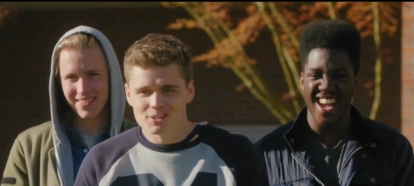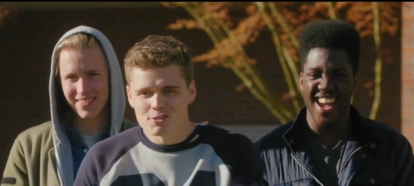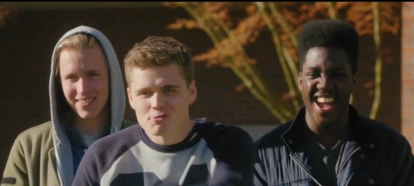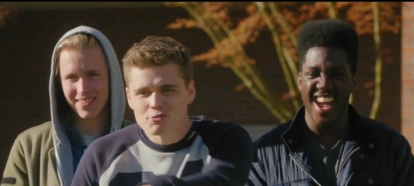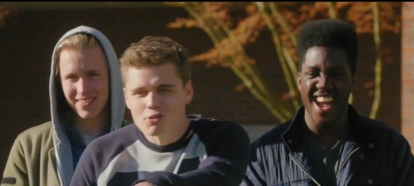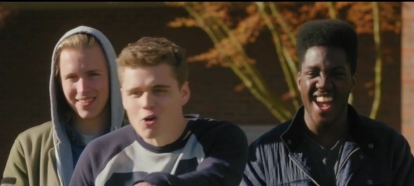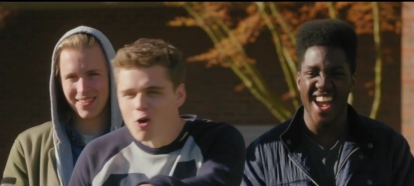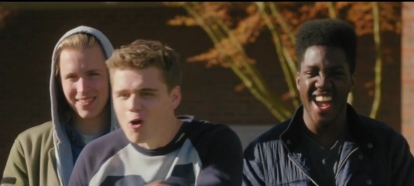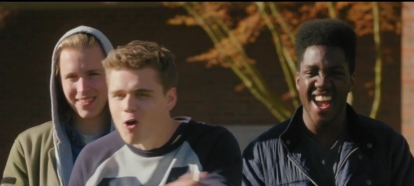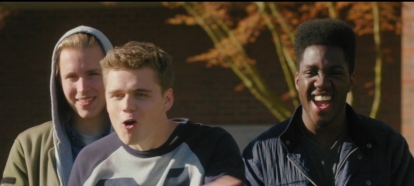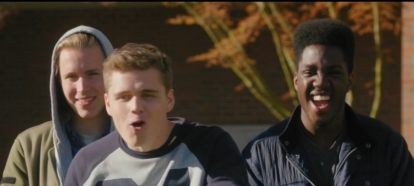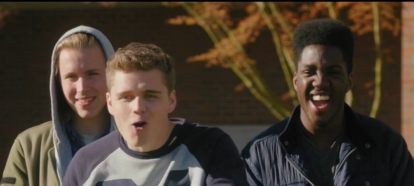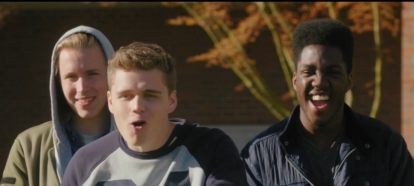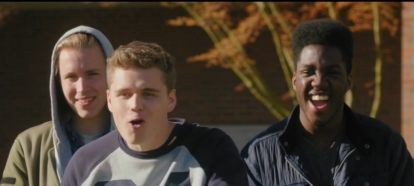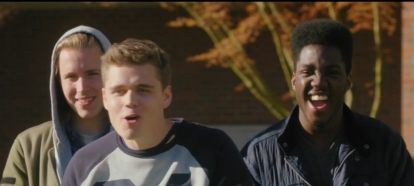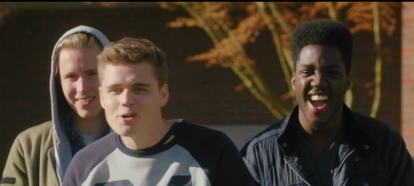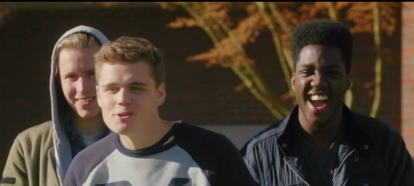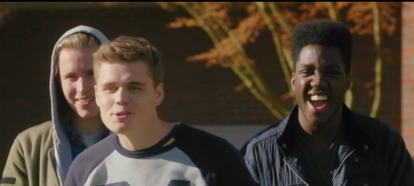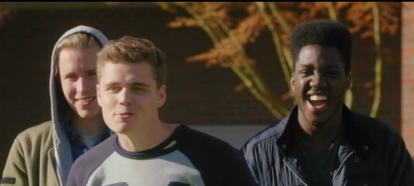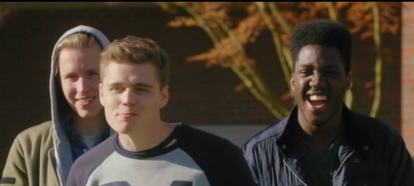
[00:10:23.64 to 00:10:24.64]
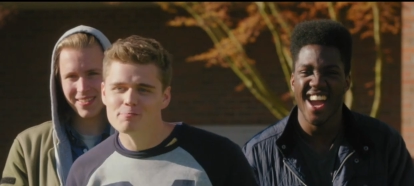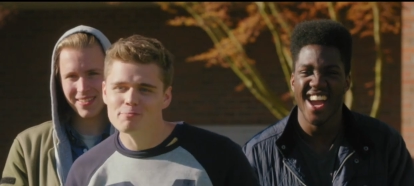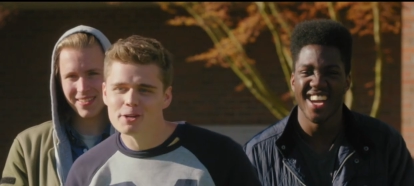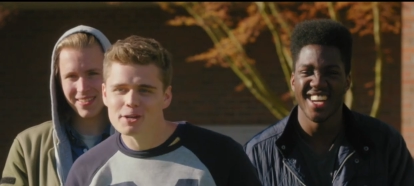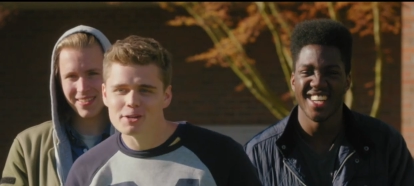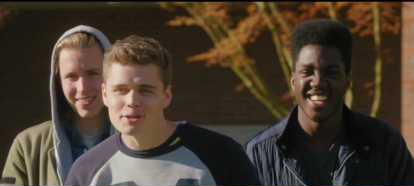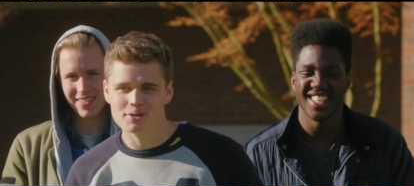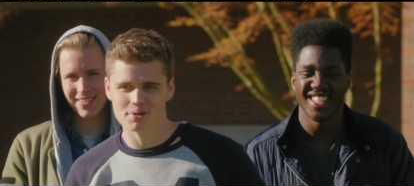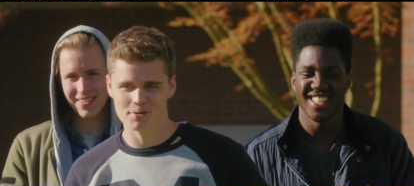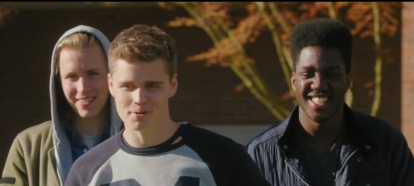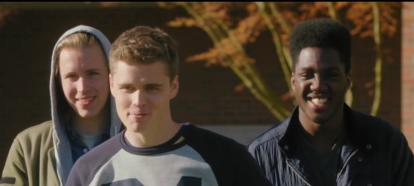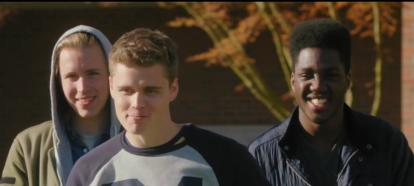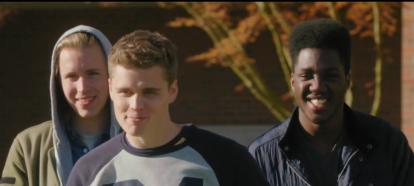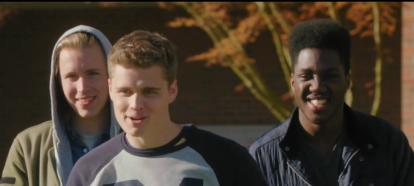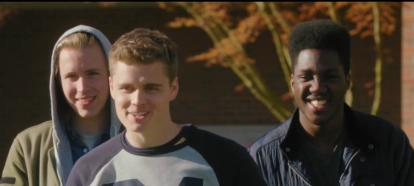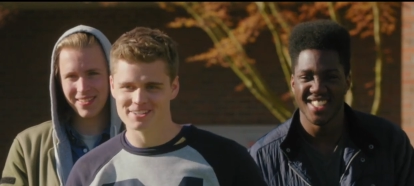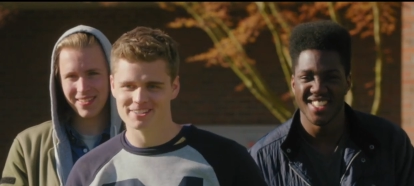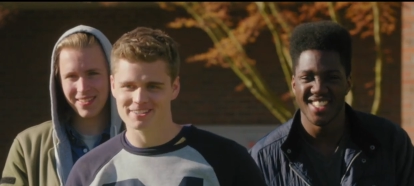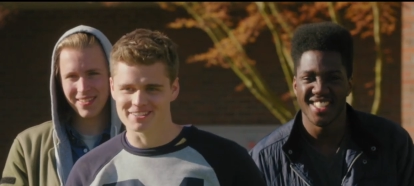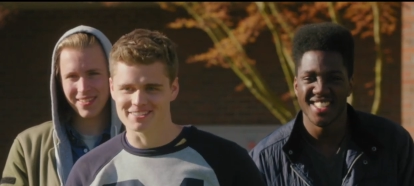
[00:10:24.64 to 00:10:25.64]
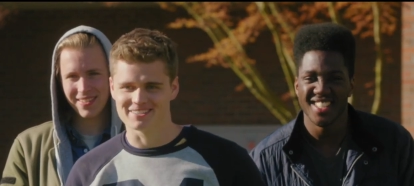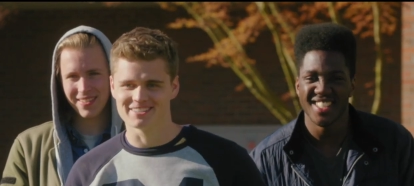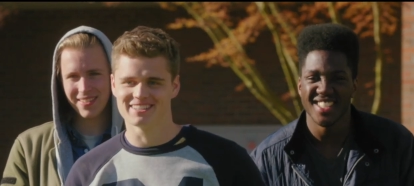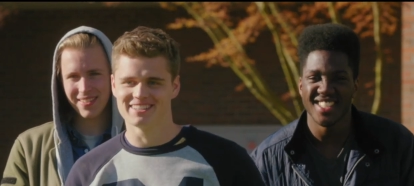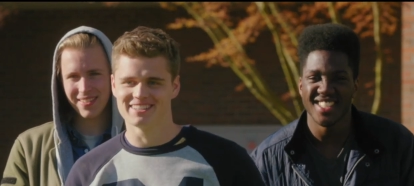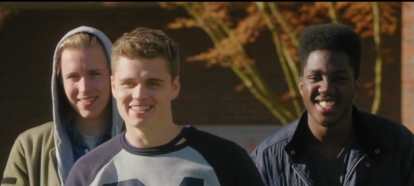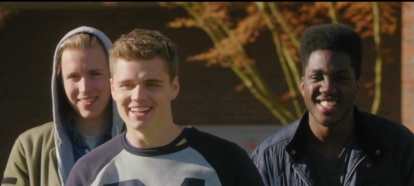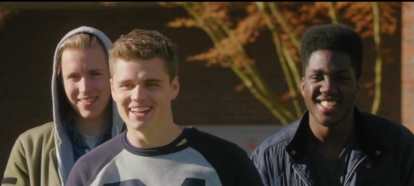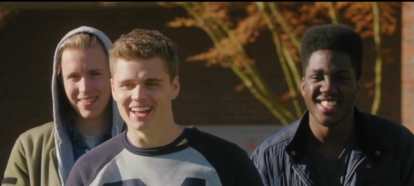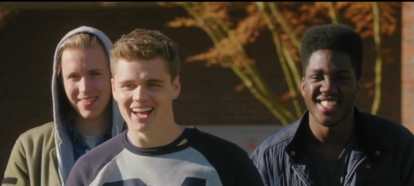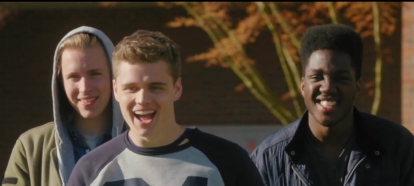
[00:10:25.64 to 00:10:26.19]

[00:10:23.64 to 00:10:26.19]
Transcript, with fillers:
Speaker 1: Use all your big girl muscles.